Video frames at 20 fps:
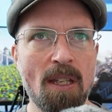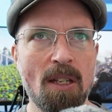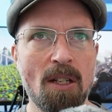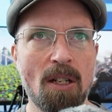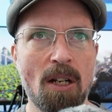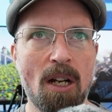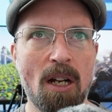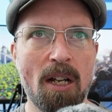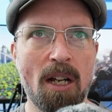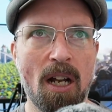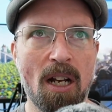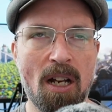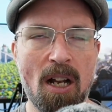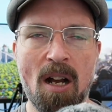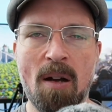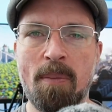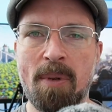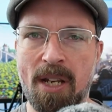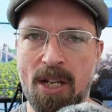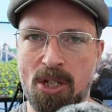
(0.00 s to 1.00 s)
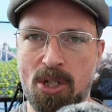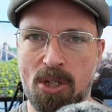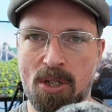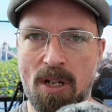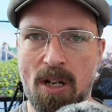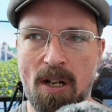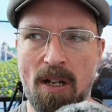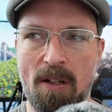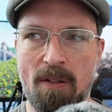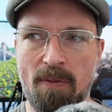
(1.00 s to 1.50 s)
a combination
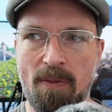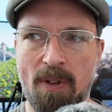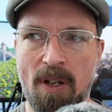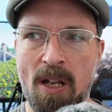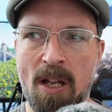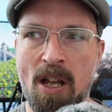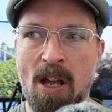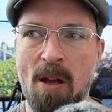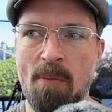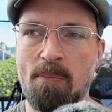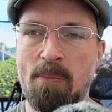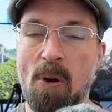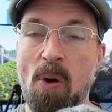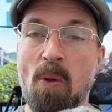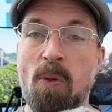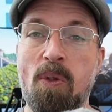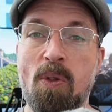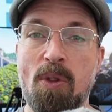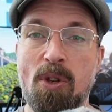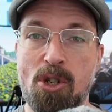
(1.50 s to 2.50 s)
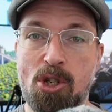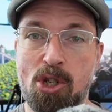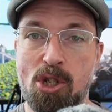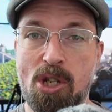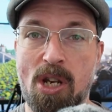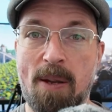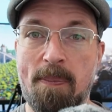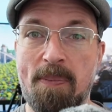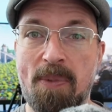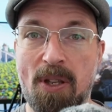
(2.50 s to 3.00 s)
of both the
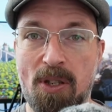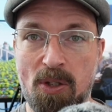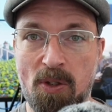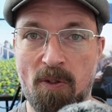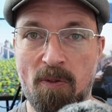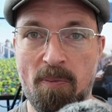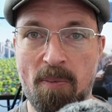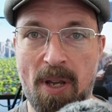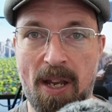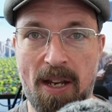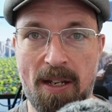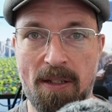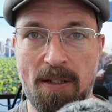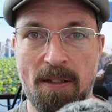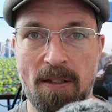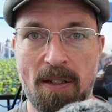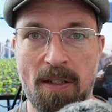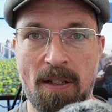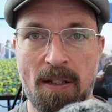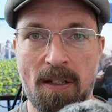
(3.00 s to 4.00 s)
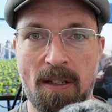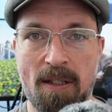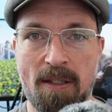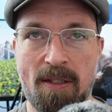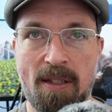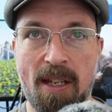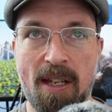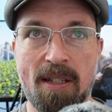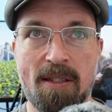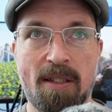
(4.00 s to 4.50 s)
shape that you've made,
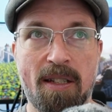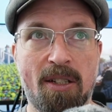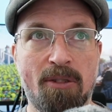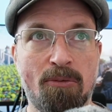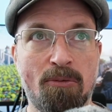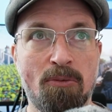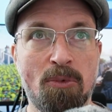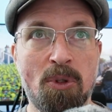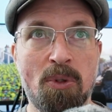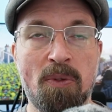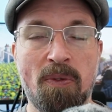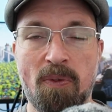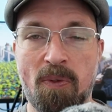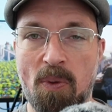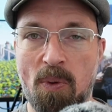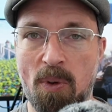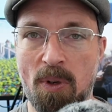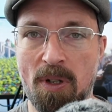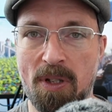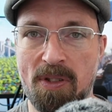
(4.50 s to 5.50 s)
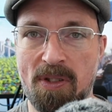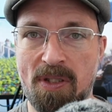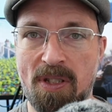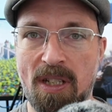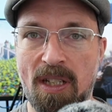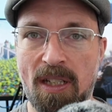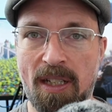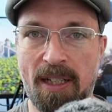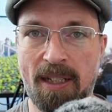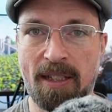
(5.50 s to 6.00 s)
say it's like a roof or a
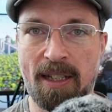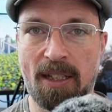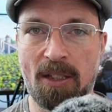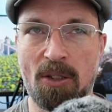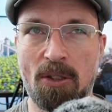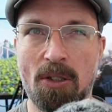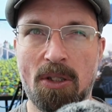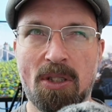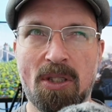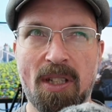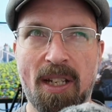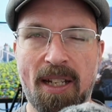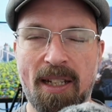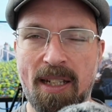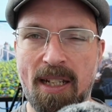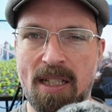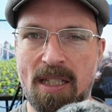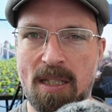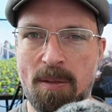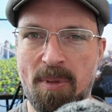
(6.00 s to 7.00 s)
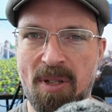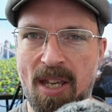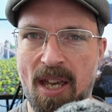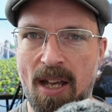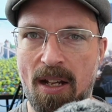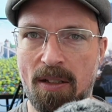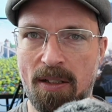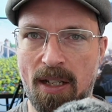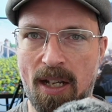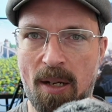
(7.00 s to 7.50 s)
ceiling that looks like it needs to be
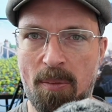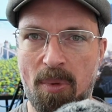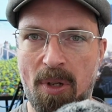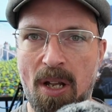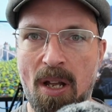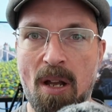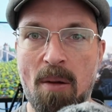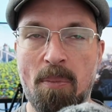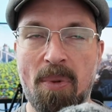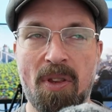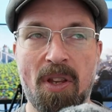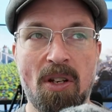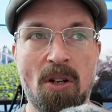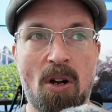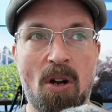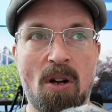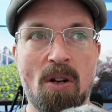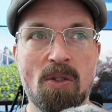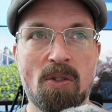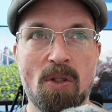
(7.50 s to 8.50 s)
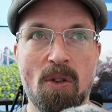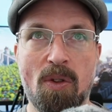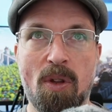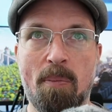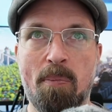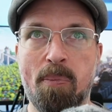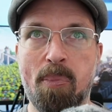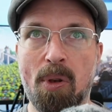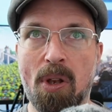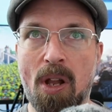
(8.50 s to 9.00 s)
held up, but then also the
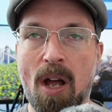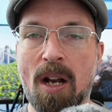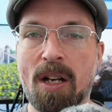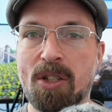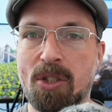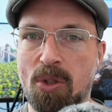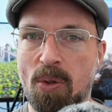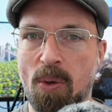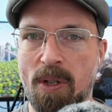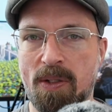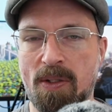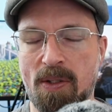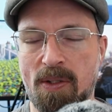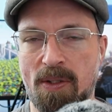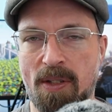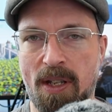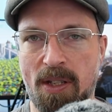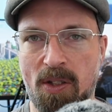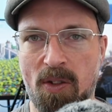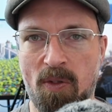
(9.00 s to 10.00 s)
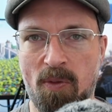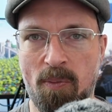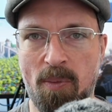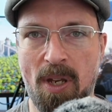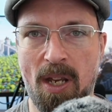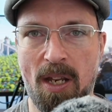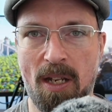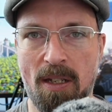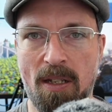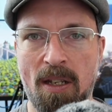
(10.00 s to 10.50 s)
block choices that you've
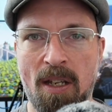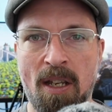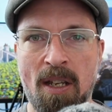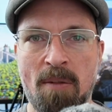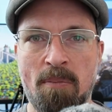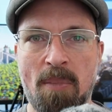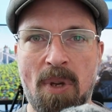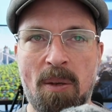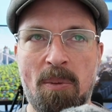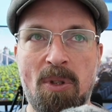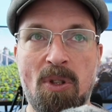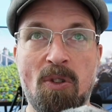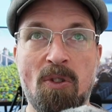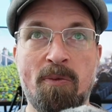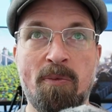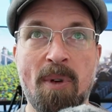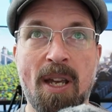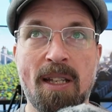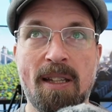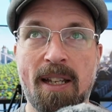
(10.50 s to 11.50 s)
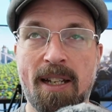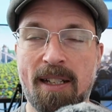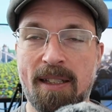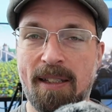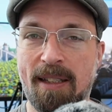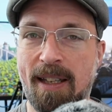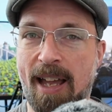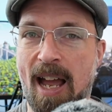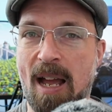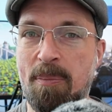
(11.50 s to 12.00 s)
made. Maybe you've made like a
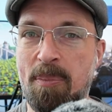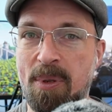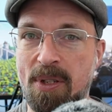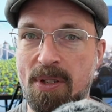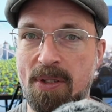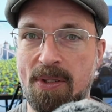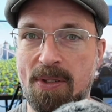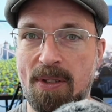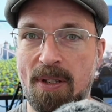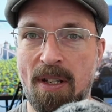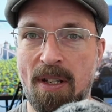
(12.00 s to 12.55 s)
lapis